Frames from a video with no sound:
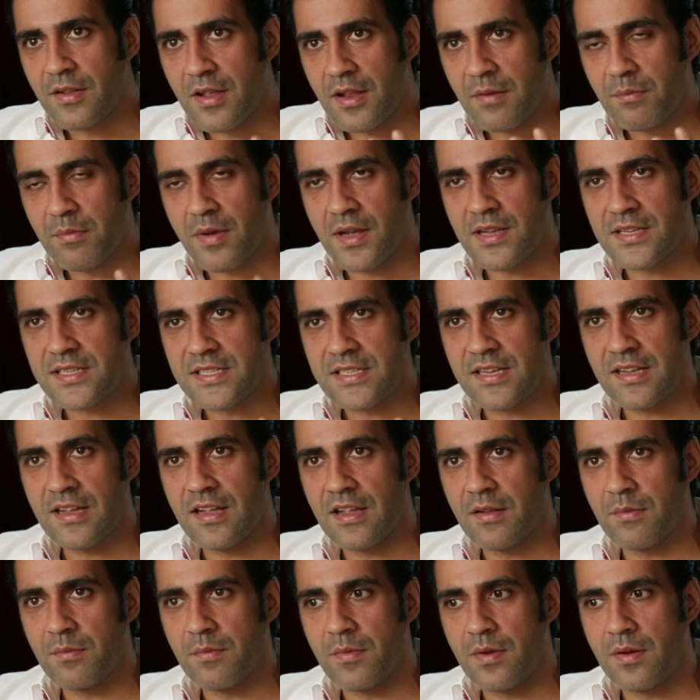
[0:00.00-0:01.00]
in my,
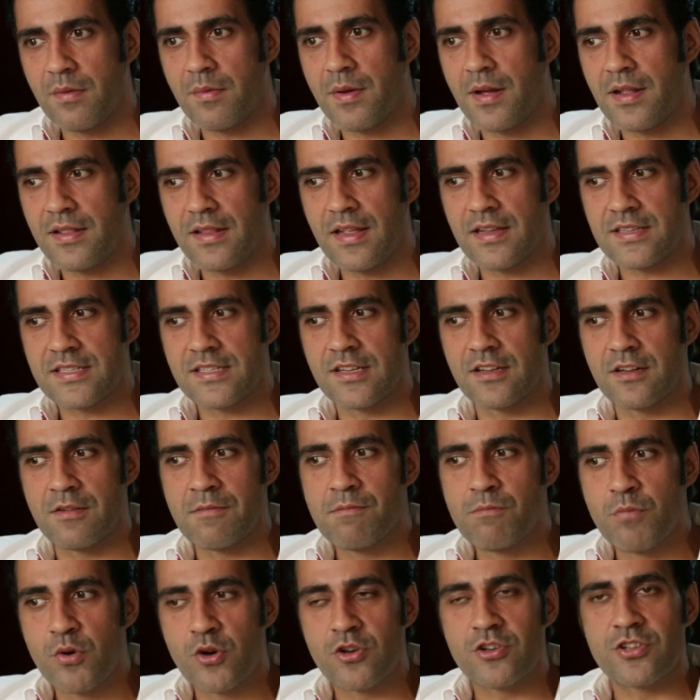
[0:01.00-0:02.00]
in, in my, there's
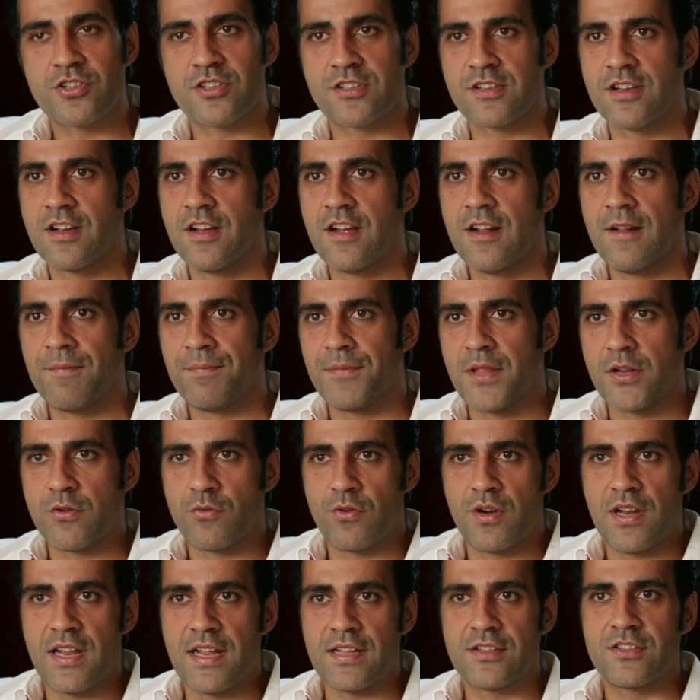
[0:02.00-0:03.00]
certain books that
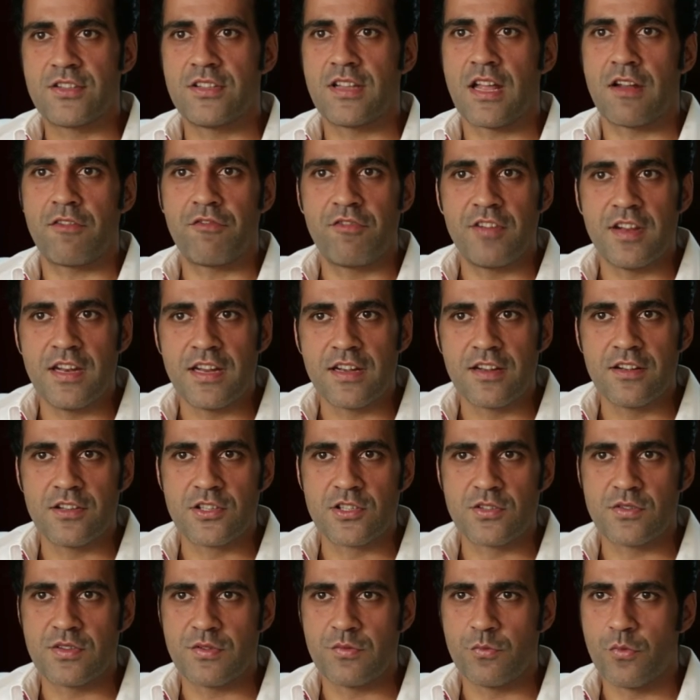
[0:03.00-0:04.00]
relate to that.
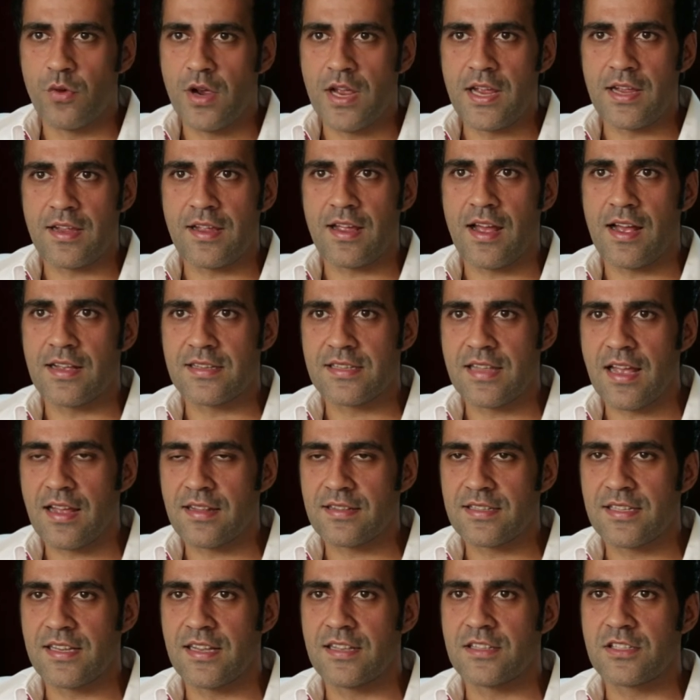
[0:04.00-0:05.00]
Finnegans Wake has
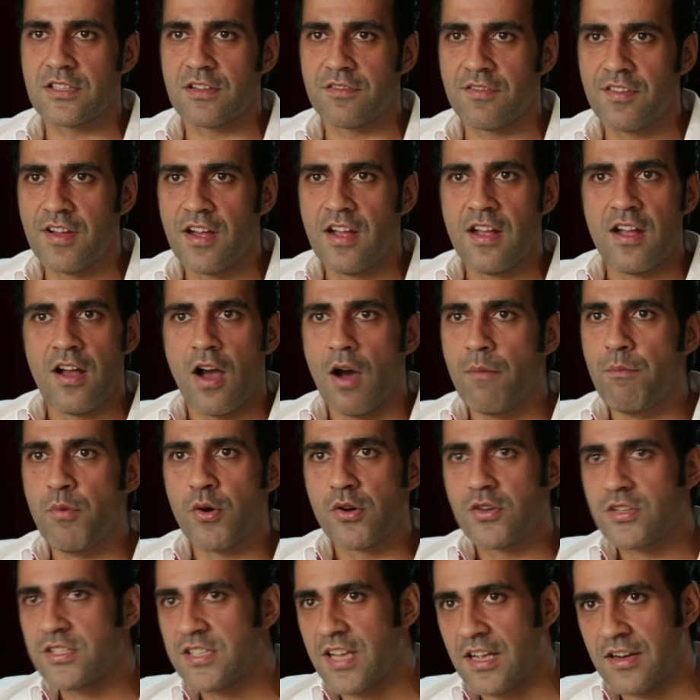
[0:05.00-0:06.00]
that sense of a
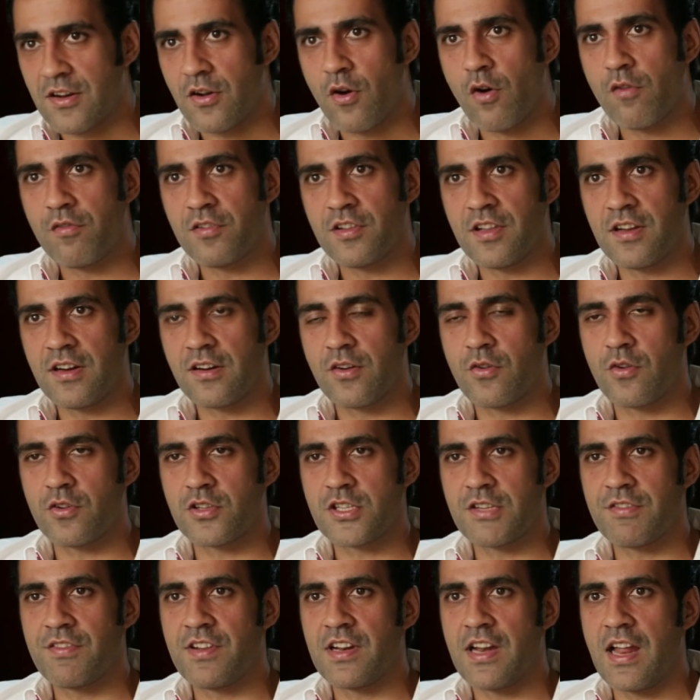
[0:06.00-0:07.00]
book set over the
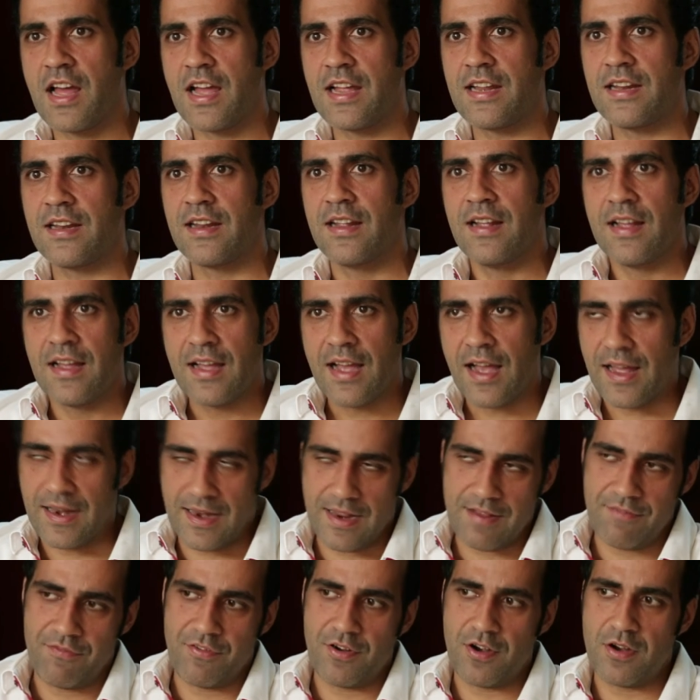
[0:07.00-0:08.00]
course of a night, and
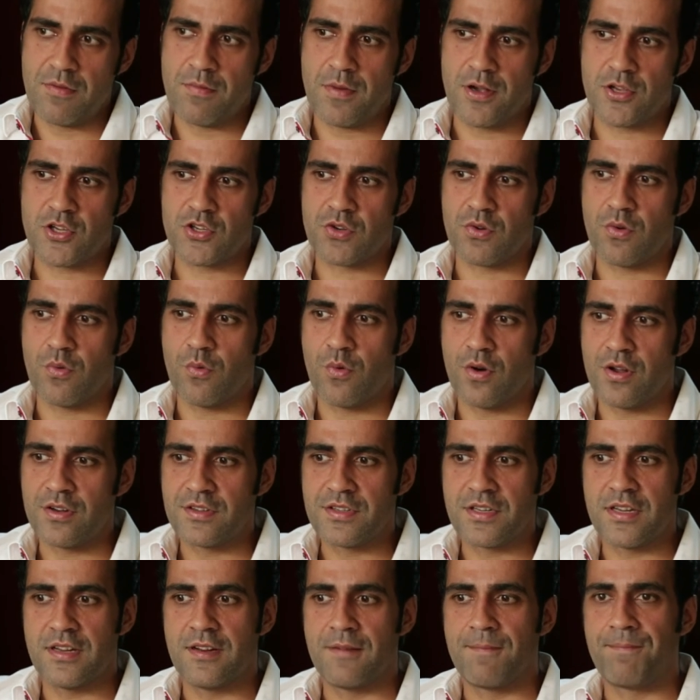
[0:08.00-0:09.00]
I very much
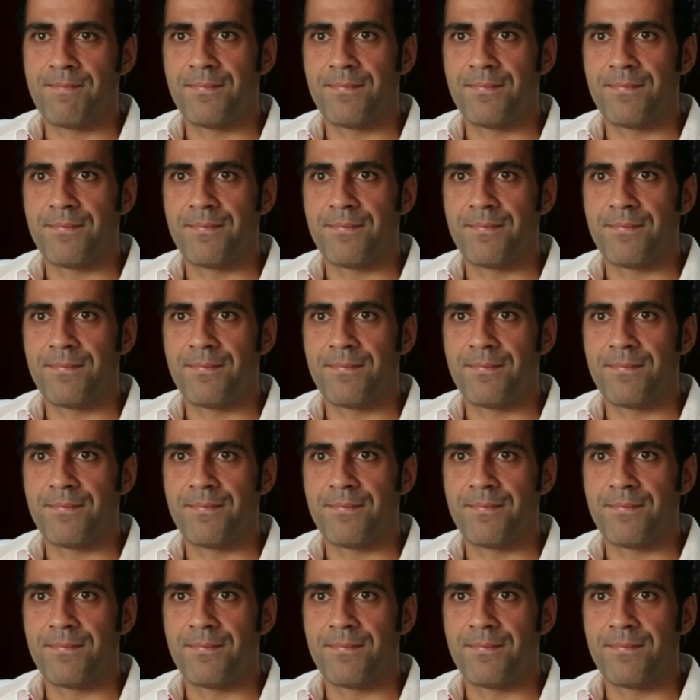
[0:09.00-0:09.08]
wanted